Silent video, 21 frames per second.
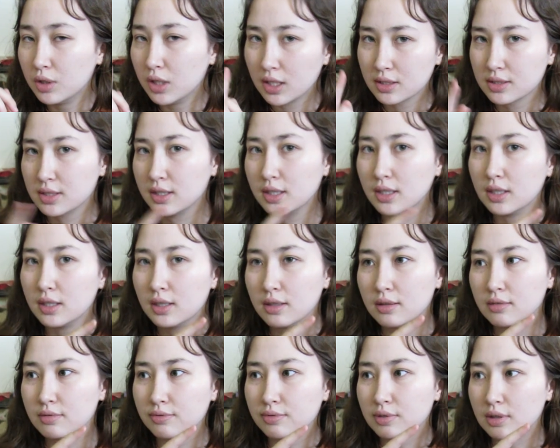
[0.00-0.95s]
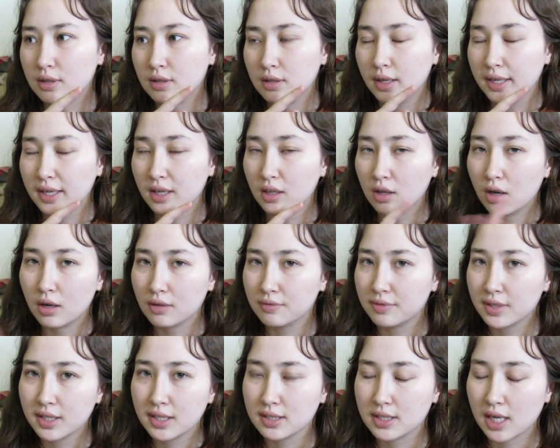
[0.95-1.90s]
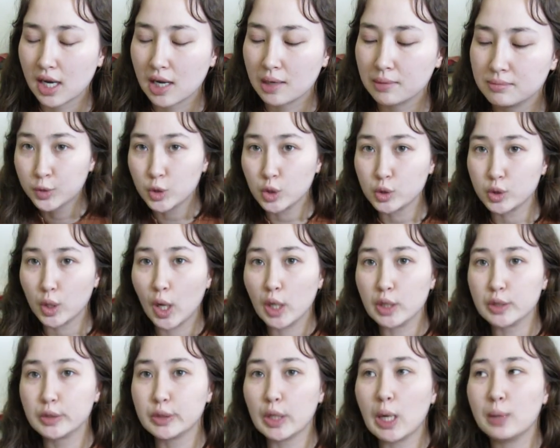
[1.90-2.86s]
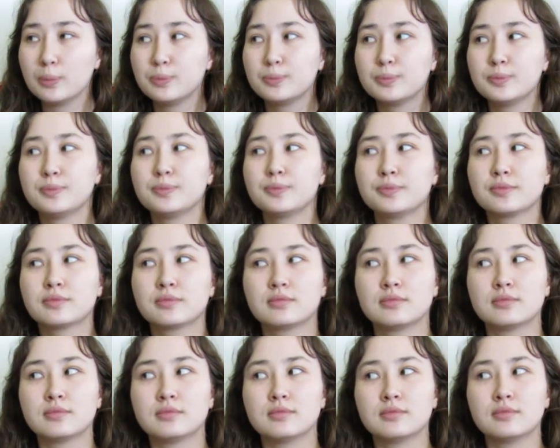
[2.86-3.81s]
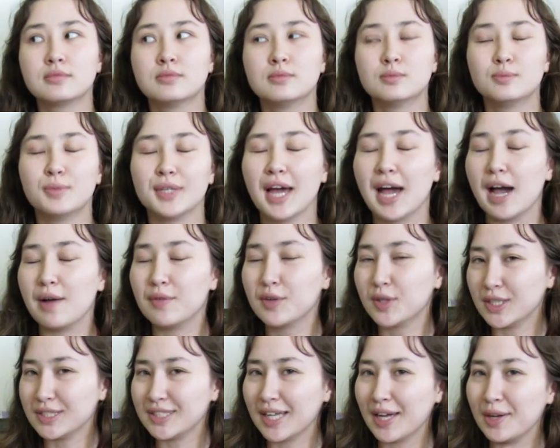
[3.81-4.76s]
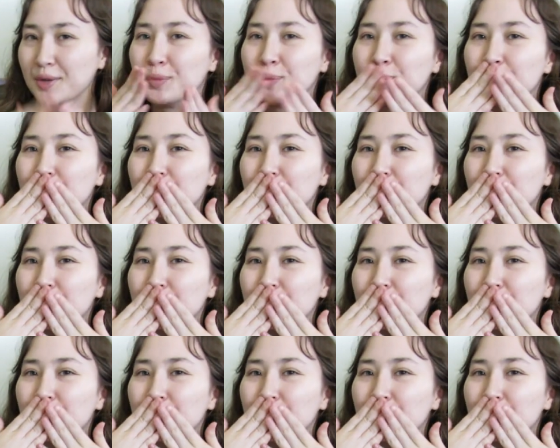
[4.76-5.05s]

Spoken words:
not see it for like a long fucking time. Just a heads up. But yeah, have a great day.